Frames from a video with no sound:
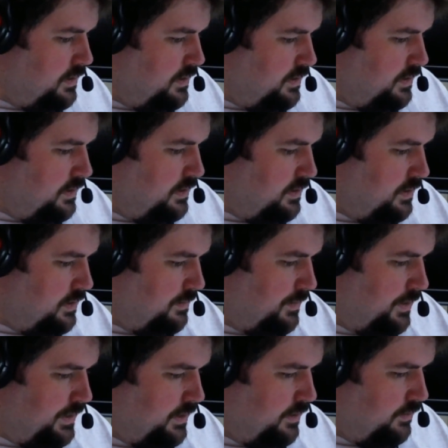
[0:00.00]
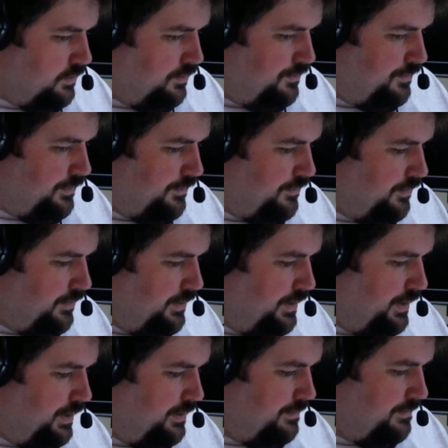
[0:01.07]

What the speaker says: And I'm going to download for free.